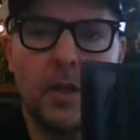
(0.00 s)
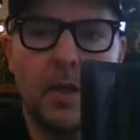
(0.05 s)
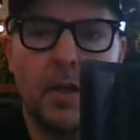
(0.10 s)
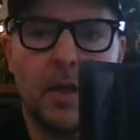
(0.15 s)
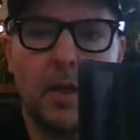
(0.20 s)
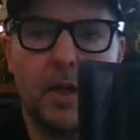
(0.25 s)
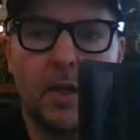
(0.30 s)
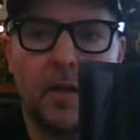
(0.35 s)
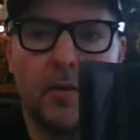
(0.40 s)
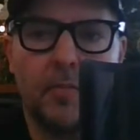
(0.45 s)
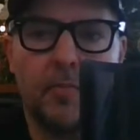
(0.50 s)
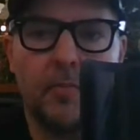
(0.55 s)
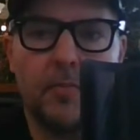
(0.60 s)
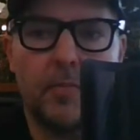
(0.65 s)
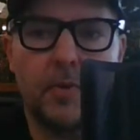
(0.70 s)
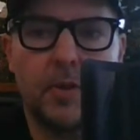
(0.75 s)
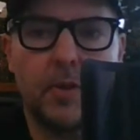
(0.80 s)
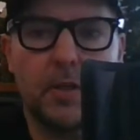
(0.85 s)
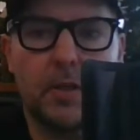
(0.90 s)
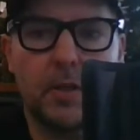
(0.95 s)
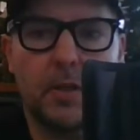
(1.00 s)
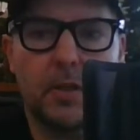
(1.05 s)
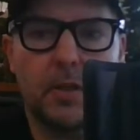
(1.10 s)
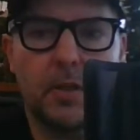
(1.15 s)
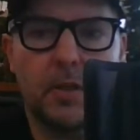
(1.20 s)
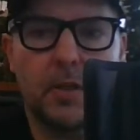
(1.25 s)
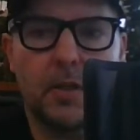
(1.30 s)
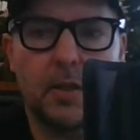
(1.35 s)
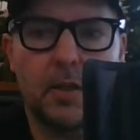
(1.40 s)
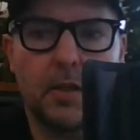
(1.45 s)
Um,
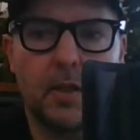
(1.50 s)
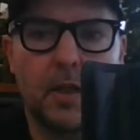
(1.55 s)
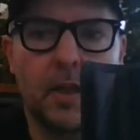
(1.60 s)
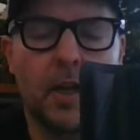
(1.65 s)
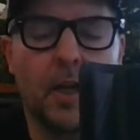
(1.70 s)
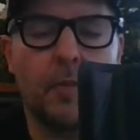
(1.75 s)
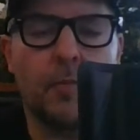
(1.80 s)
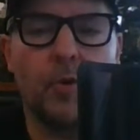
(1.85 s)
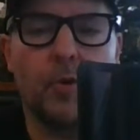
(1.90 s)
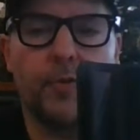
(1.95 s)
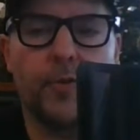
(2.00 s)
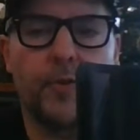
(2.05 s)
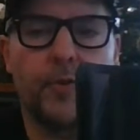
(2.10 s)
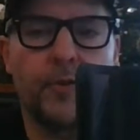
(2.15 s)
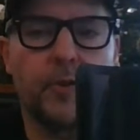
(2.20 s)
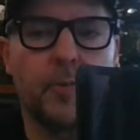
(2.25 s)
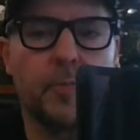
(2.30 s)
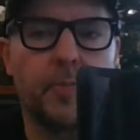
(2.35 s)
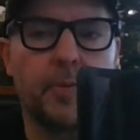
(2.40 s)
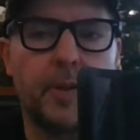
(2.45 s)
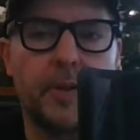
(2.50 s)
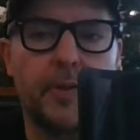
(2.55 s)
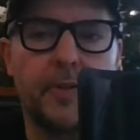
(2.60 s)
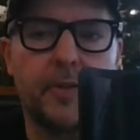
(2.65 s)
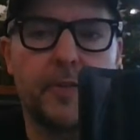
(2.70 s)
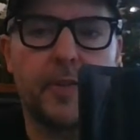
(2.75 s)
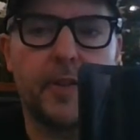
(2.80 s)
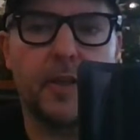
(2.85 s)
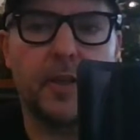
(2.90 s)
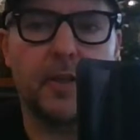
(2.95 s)
and I'm all for
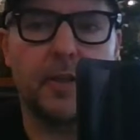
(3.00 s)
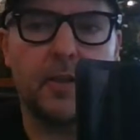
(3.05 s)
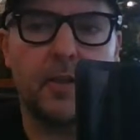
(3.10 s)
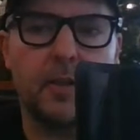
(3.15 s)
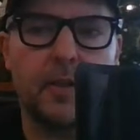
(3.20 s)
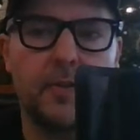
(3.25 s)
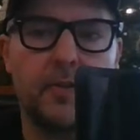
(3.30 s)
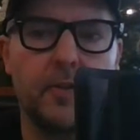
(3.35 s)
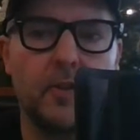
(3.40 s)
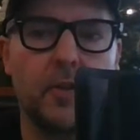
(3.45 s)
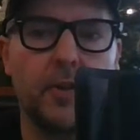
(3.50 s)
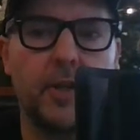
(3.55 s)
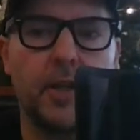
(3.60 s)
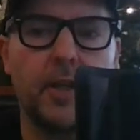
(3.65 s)
simplicity. It's not